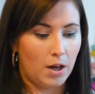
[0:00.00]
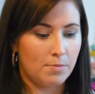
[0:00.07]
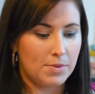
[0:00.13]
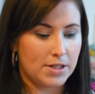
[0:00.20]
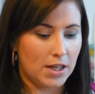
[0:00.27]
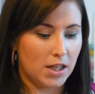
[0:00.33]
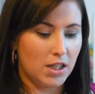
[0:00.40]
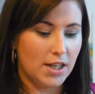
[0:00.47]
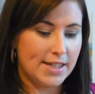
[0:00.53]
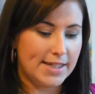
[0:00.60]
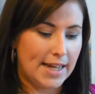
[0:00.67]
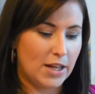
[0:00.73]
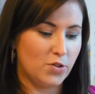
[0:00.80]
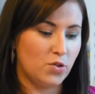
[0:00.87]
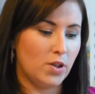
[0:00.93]
It's like a nice
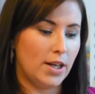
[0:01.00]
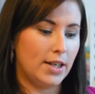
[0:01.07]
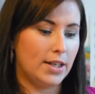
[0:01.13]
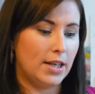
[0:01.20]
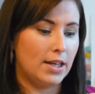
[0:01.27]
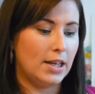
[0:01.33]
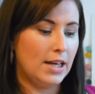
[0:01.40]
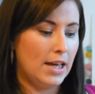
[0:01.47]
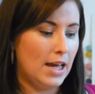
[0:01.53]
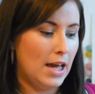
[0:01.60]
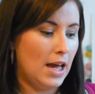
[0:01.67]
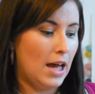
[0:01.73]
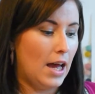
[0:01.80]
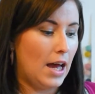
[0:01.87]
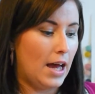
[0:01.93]
natural colour,
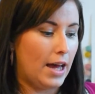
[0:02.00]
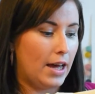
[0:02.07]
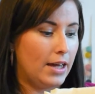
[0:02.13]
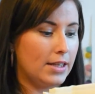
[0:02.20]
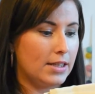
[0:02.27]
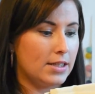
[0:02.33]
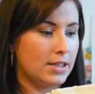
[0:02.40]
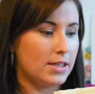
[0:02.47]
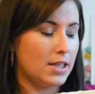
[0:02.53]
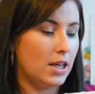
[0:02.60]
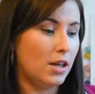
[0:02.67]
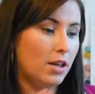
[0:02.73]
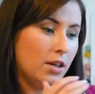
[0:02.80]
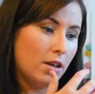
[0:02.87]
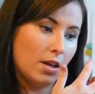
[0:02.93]
and
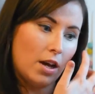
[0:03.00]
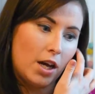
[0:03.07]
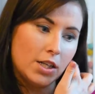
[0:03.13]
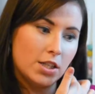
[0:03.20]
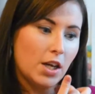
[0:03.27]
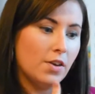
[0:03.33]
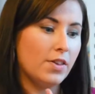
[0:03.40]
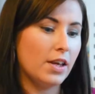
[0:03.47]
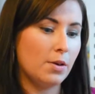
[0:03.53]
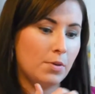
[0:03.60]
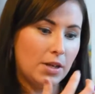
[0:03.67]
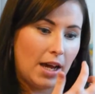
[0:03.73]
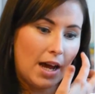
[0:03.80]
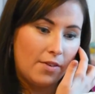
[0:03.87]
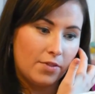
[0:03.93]
I don't think I'm
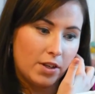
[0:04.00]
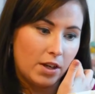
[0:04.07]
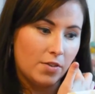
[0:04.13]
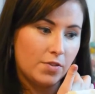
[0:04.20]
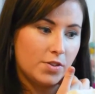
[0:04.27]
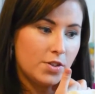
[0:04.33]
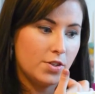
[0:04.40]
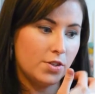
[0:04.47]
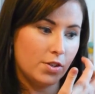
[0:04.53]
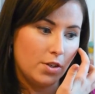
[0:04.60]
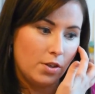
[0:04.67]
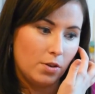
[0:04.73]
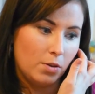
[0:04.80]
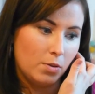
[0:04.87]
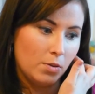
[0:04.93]
going to have enough to
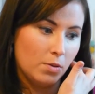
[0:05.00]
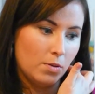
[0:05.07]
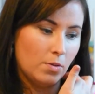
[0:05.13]
do.